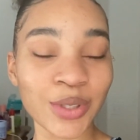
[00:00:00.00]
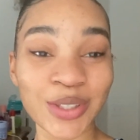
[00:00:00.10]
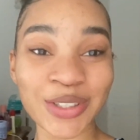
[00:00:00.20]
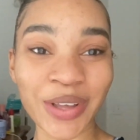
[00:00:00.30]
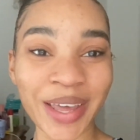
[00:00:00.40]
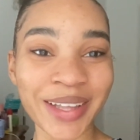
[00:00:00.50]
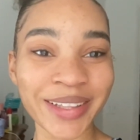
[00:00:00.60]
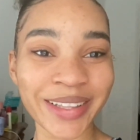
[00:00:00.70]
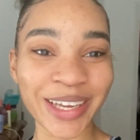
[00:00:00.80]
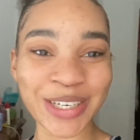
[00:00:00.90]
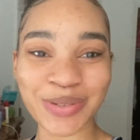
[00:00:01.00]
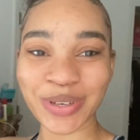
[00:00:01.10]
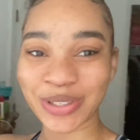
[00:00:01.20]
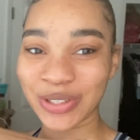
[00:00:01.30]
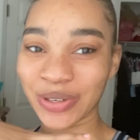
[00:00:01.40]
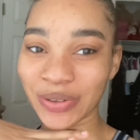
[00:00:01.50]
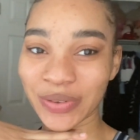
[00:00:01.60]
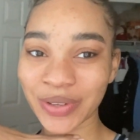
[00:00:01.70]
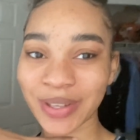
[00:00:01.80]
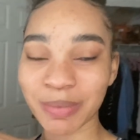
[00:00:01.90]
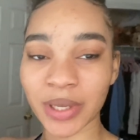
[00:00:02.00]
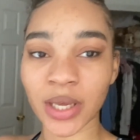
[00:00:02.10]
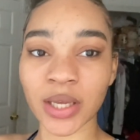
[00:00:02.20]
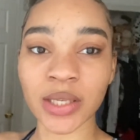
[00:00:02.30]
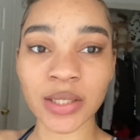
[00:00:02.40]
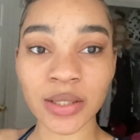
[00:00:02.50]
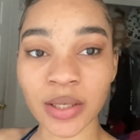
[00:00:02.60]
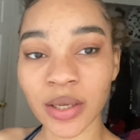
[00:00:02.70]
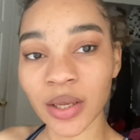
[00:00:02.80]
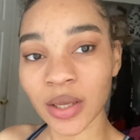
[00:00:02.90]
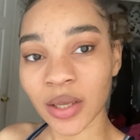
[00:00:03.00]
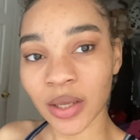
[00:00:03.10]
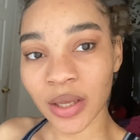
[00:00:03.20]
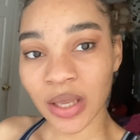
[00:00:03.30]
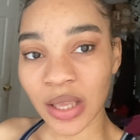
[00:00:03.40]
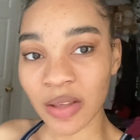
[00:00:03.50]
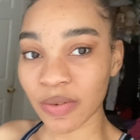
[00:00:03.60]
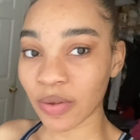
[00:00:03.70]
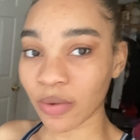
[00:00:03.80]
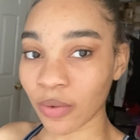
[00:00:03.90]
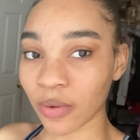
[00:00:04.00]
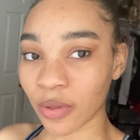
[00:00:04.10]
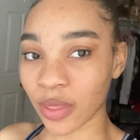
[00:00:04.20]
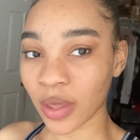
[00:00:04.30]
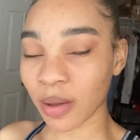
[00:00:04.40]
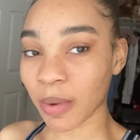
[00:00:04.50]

So yeah, I just wanted to show you it because if you were thinking